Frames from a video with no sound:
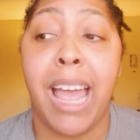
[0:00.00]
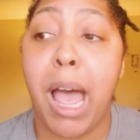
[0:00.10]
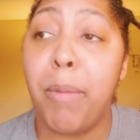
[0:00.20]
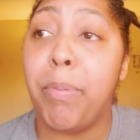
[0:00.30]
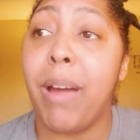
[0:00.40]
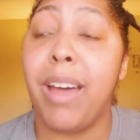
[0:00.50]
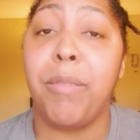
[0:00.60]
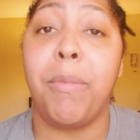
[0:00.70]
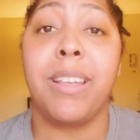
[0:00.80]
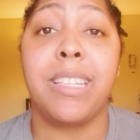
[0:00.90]
I'm proud
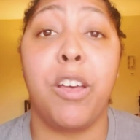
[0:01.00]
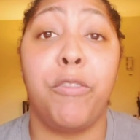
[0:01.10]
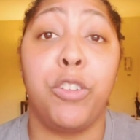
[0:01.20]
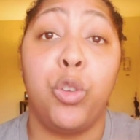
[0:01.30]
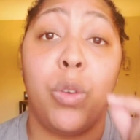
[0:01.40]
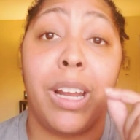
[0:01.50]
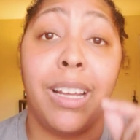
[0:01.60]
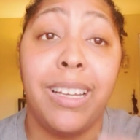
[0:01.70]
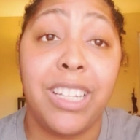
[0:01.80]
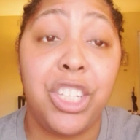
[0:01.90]
of myself for doing a
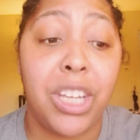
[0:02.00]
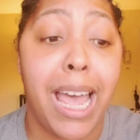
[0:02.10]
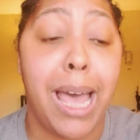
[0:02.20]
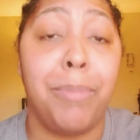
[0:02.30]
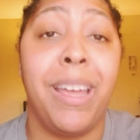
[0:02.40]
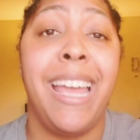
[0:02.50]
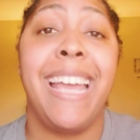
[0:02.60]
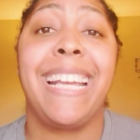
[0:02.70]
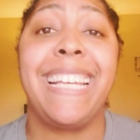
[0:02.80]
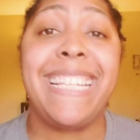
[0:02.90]
good job
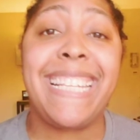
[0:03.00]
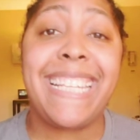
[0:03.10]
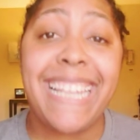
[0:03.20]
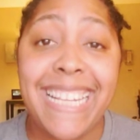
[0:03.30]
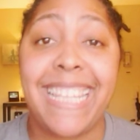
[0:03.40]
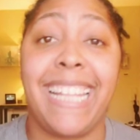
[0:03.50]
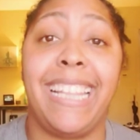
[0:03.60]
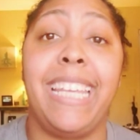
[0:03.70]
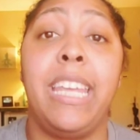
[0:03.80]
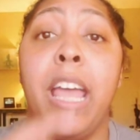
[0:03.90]

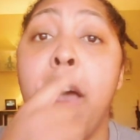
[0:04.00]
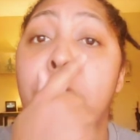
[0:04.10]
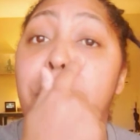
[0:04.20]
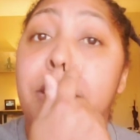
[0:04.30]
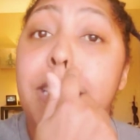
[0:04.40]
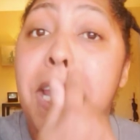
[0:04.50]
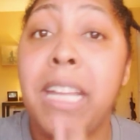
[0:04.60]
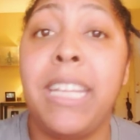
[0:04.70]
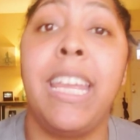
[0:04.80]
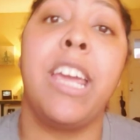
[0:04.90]
consistently for
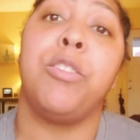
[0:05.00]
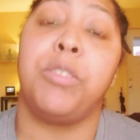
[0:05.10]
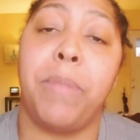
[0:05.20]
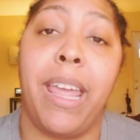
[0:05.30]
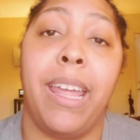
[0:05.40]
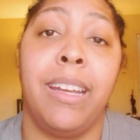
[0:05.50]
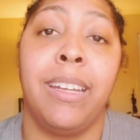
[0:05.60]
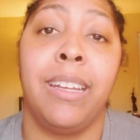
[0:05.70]
10 years, man.